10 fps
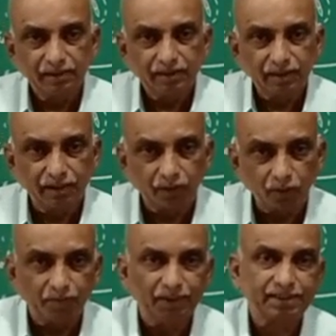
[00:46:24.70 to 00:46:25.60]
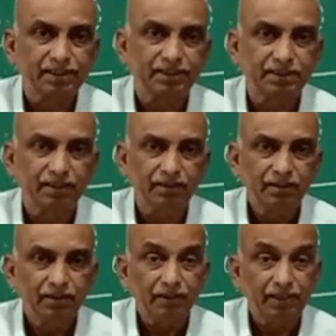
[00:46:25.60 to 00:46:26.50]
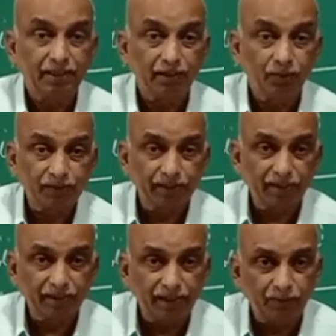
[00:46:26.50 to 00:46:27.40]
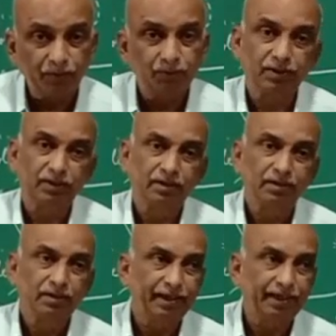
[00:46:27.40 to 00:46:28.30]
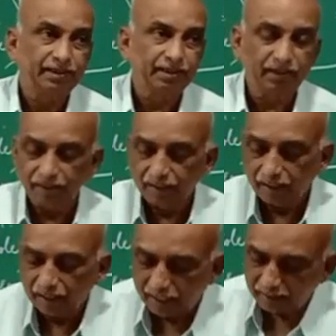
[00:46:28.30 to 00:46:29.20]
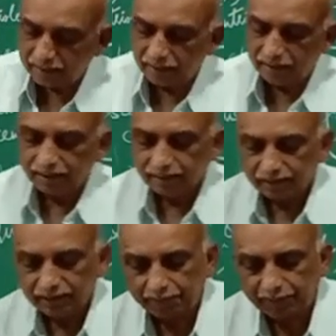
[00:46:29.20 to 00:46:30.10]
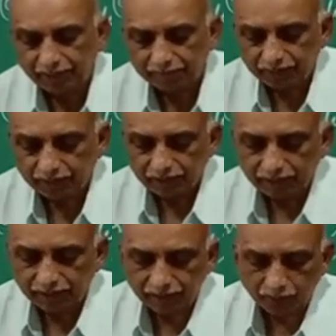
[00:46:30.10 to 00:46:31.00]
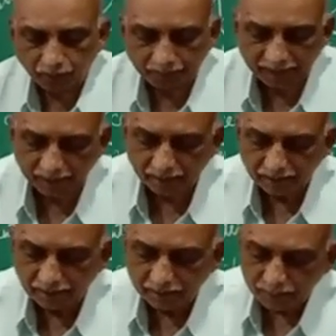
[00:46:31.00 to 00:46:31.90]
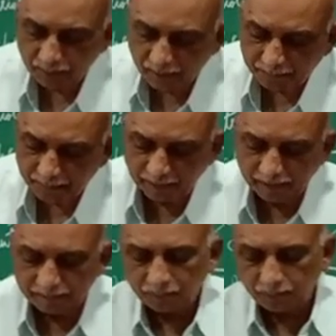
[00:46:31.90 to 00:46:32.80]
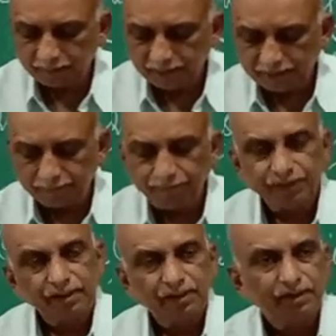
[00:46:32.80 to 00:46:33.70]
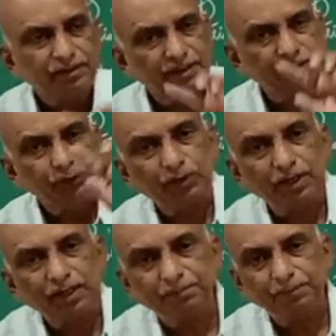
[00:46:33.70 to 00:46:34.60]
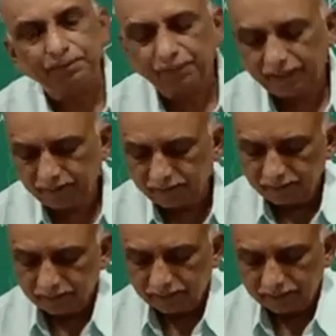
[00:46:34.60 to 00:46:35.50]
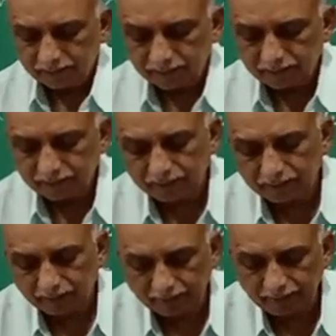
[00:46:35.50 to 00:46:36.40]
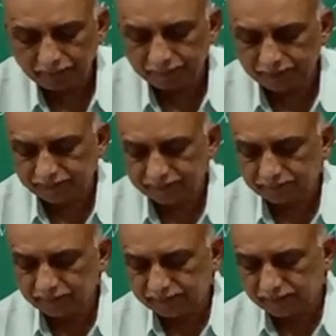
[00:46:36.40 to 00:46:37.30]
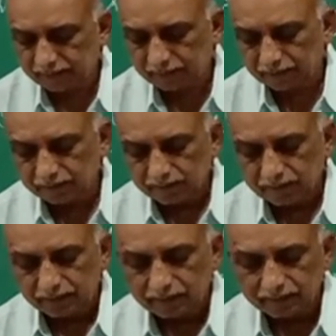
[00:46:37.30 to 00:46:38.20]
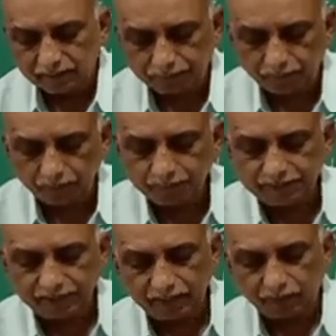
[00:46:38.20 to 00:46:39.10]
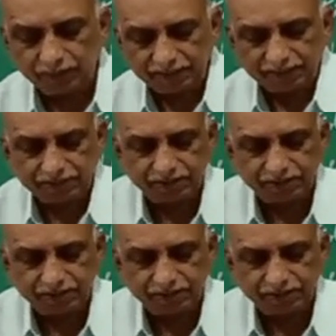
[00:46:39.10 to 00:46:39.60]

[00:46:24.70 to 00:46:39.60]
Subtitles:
normal structure, they lose their individual nature, and then they become chromatin. So after become chromatin, the nuclear membrane reappears, means it forms around each